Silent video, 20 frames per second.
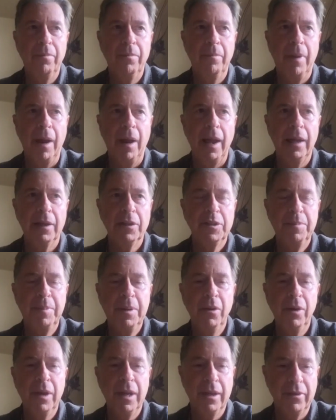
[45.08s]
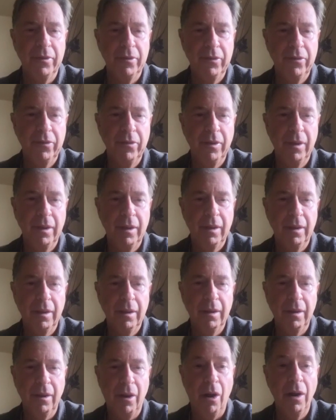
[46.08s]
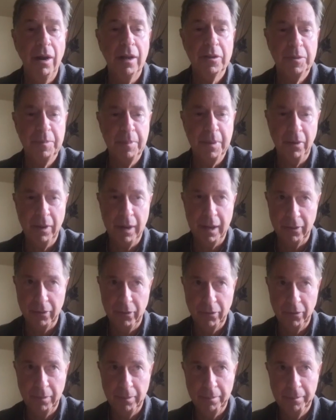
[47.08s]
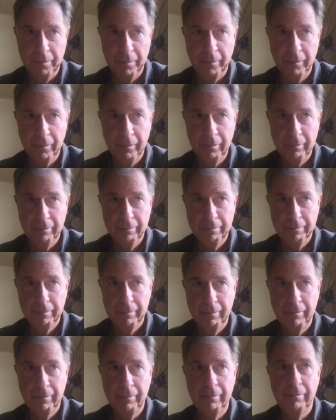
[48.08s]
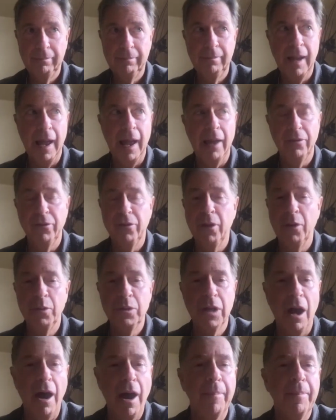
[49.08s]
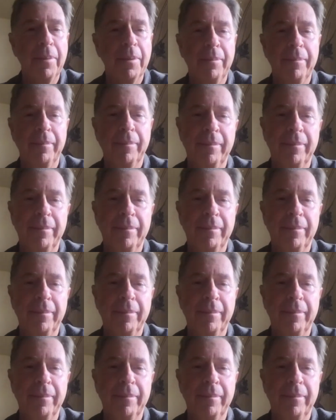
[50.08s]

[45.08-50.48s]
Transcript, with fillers: My experience, our experience, has no top,